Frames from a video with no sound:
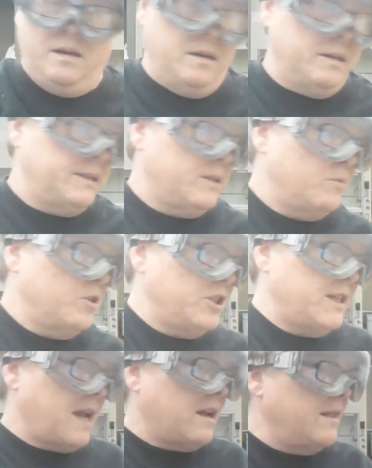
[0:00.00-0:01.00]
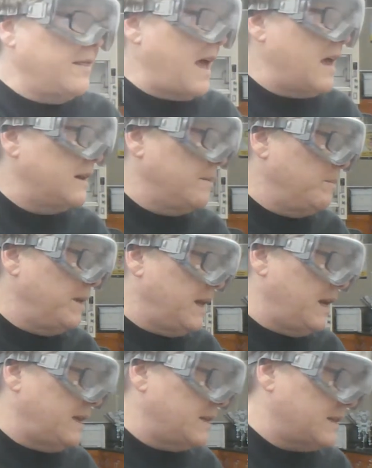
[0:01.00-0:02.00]
So we'll check on that in a
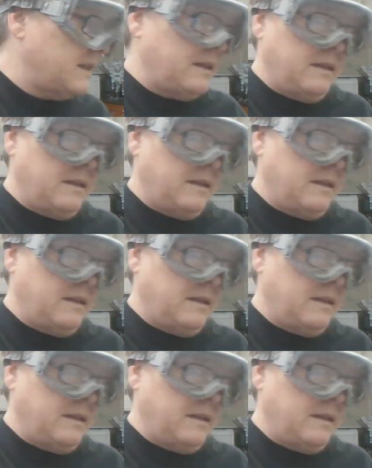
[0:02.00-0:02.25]
minute.